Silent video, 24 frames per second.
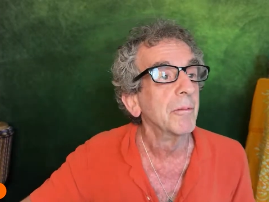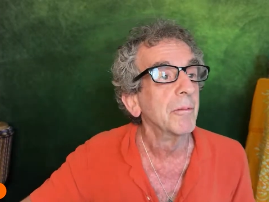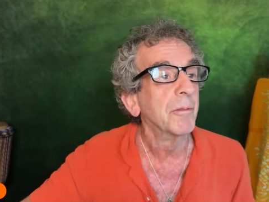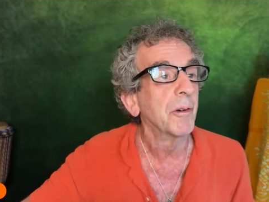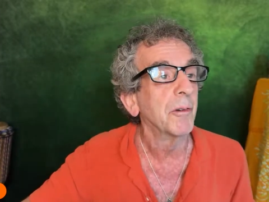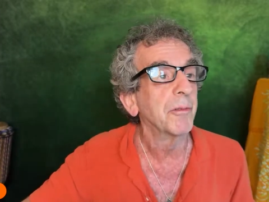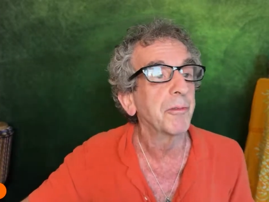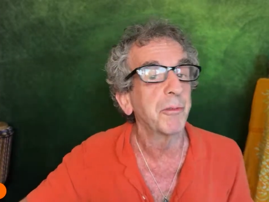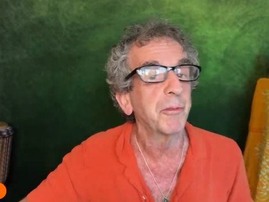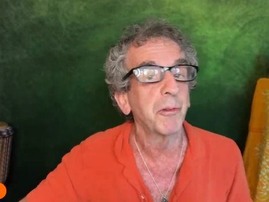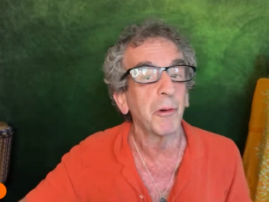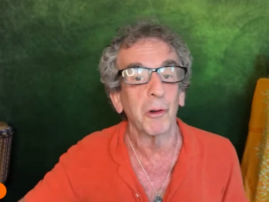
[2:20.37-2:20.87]

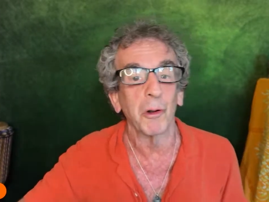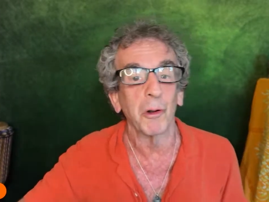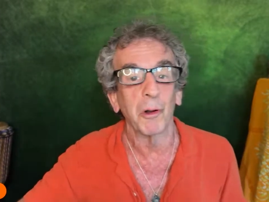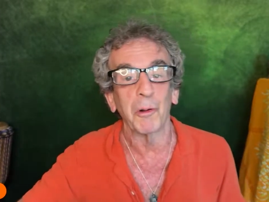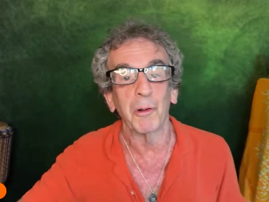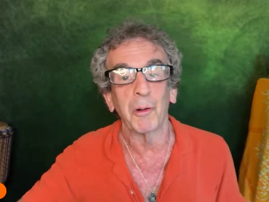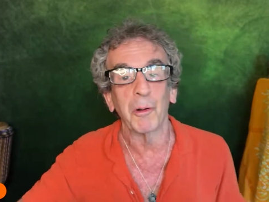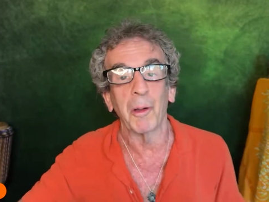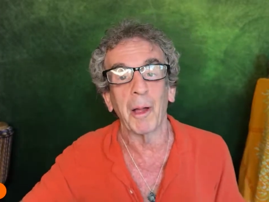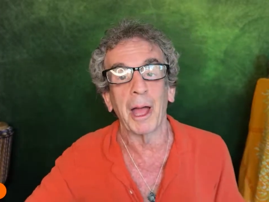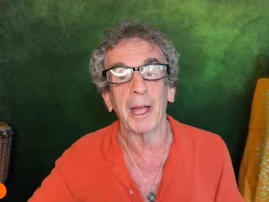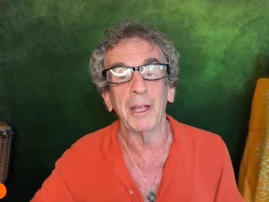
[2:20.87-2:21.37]

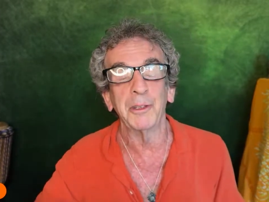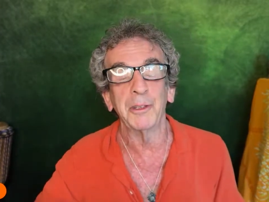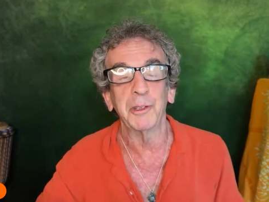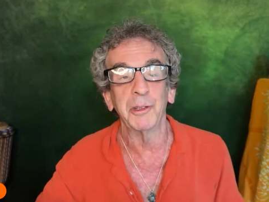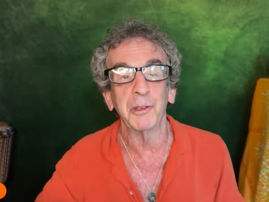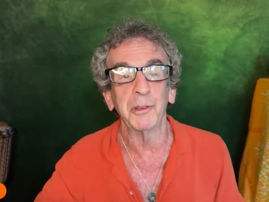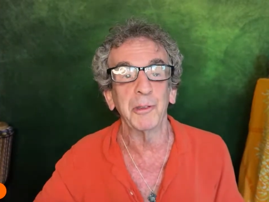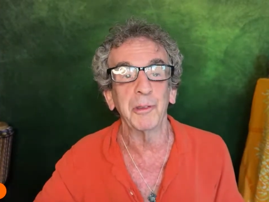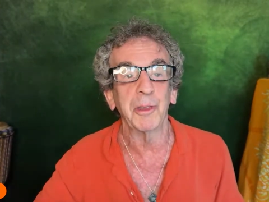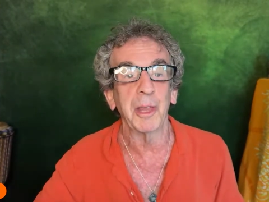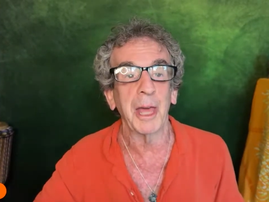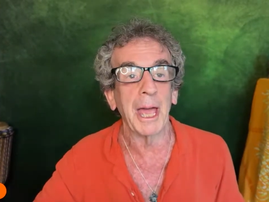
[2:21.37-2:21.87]
Before I
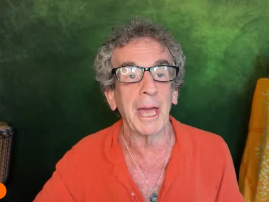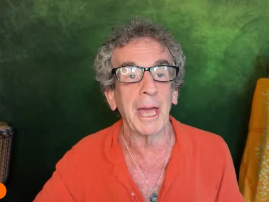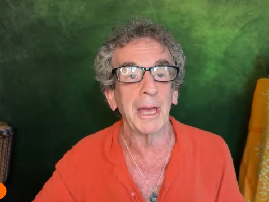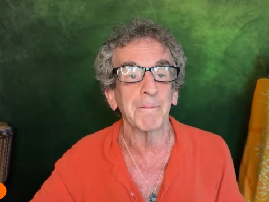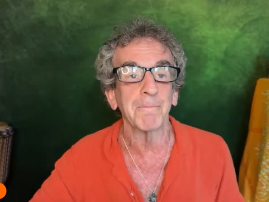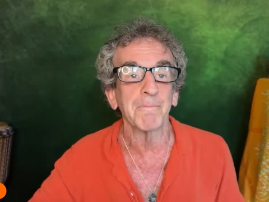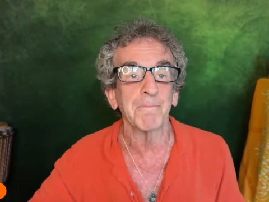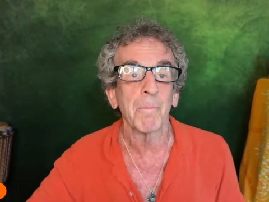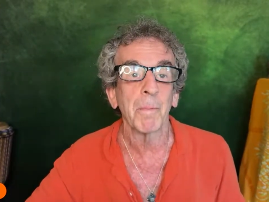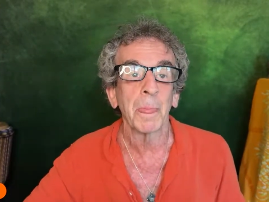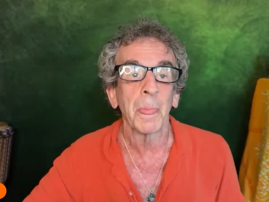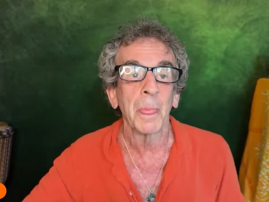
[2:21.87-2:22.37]
do that,